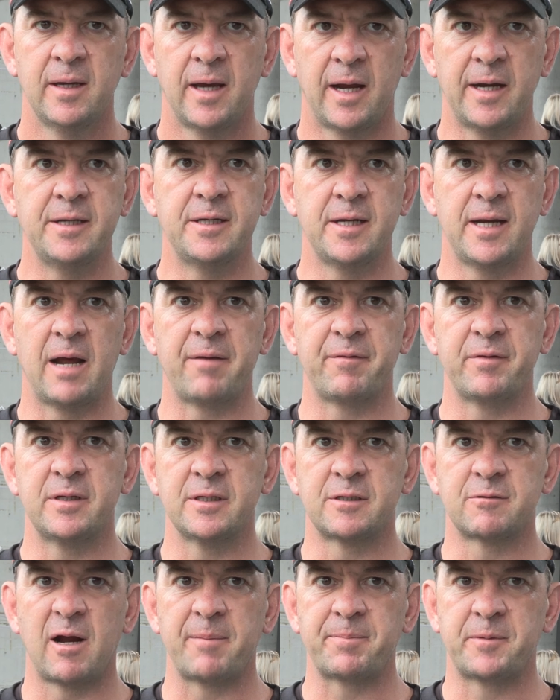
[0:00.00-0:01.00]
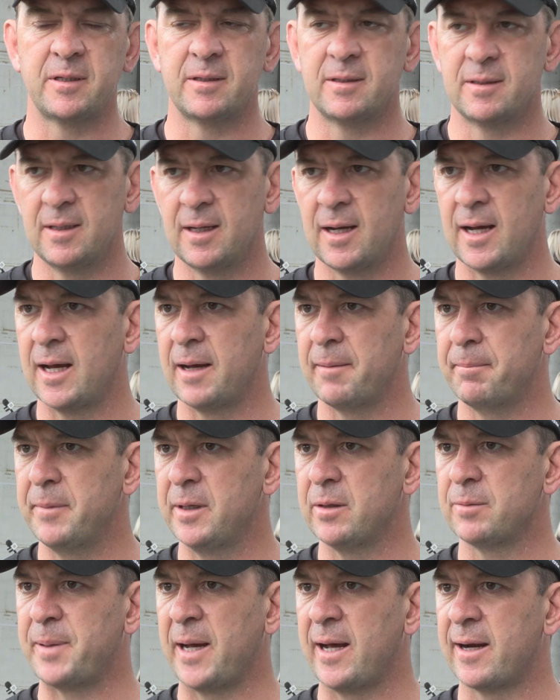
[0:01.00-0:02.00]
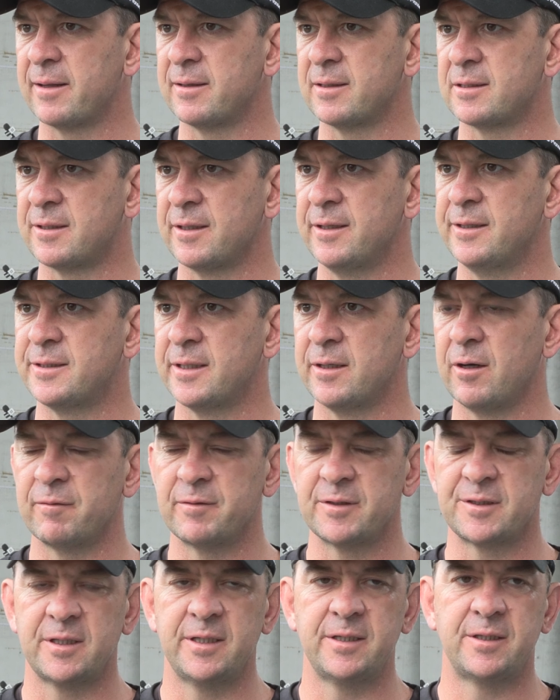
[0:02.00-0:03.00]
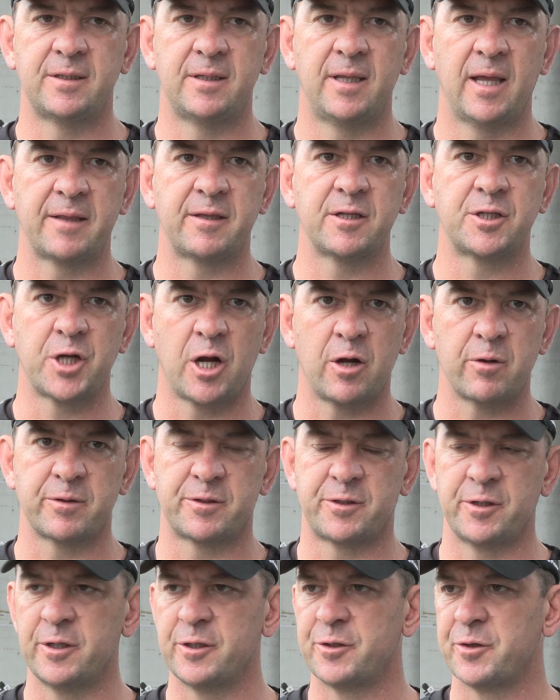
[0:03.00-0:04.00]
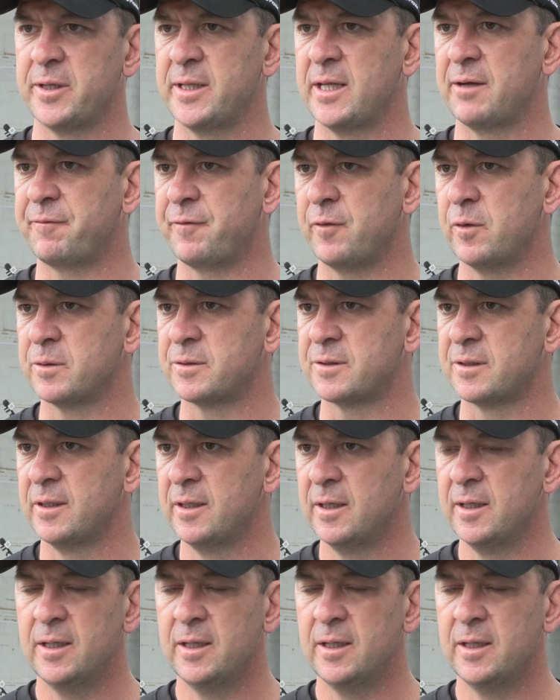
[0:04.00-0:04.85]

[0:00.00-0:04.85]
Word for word: And he did have a disrupted um, middle part of the season, obviously had the shoulder surgery and then forced